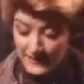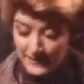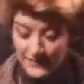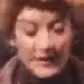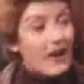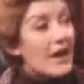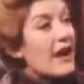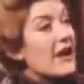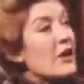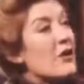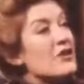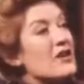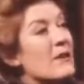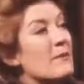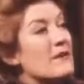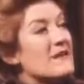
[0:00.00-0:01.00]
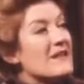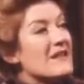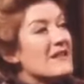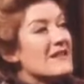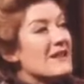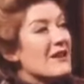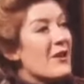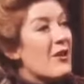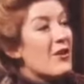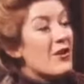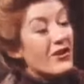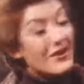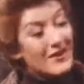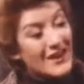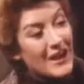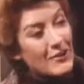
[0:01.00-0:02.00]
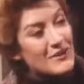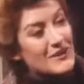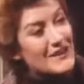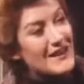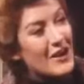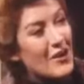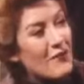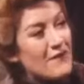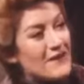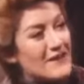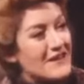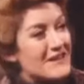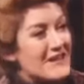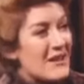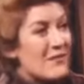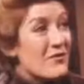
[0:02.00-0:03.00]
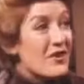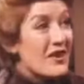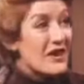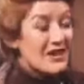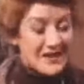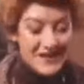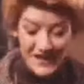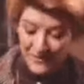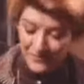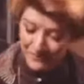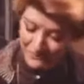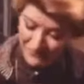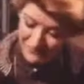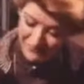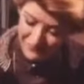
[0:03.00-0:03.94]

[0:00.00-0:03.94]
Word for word: Yes, I got up at six o'clock and I was in the office at 7.30.